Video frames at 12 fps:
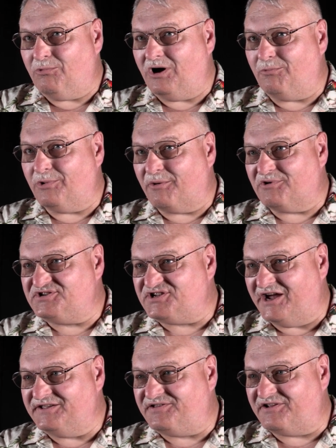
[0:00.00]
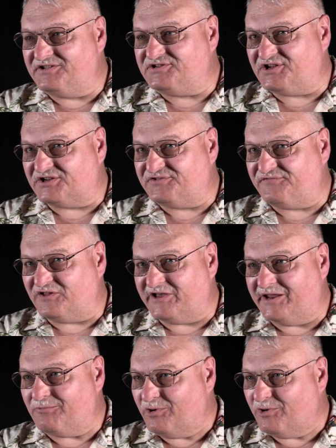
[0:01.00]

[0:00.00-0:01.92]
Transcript: Well, we were assigned to the sixth Fleet.